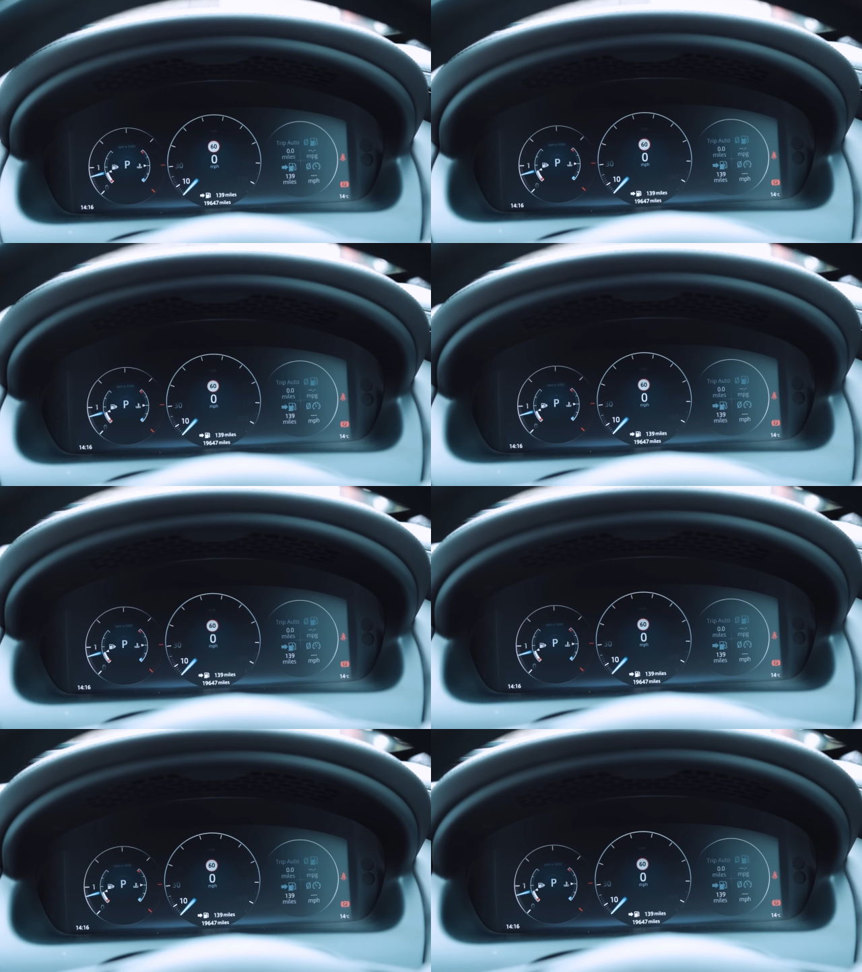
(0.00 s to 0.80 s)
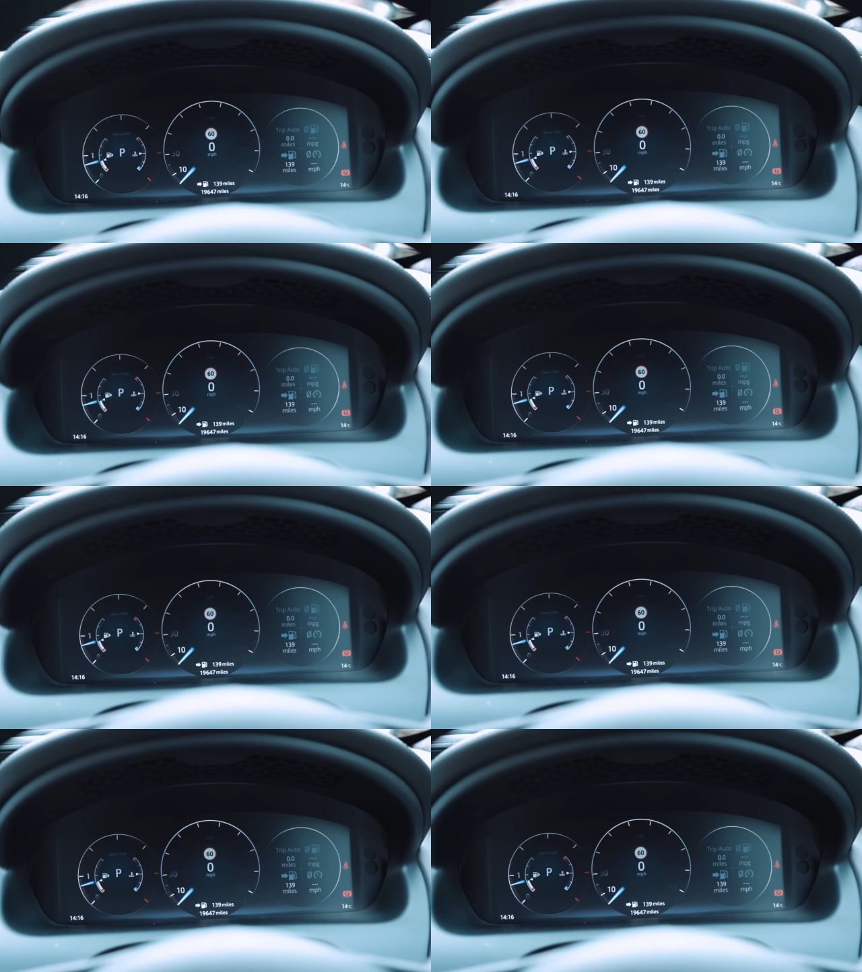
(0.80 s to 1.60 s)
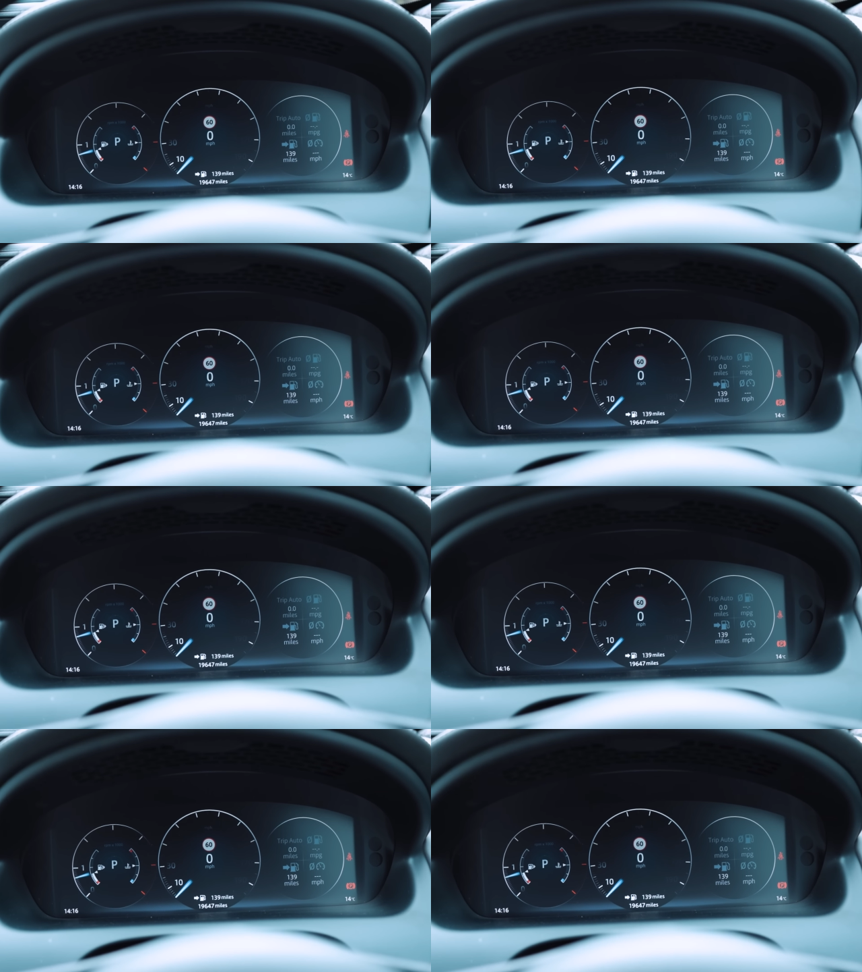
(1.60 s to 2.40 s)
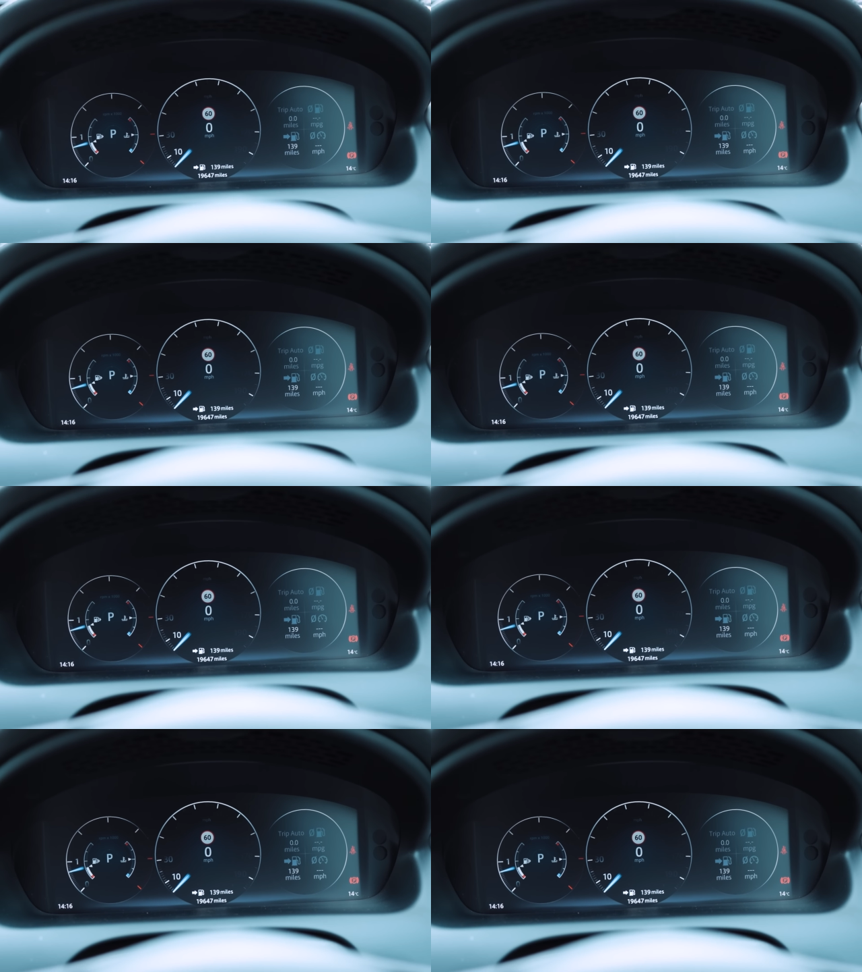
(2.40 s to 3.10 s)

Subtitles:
Nobody's mouth can be seen.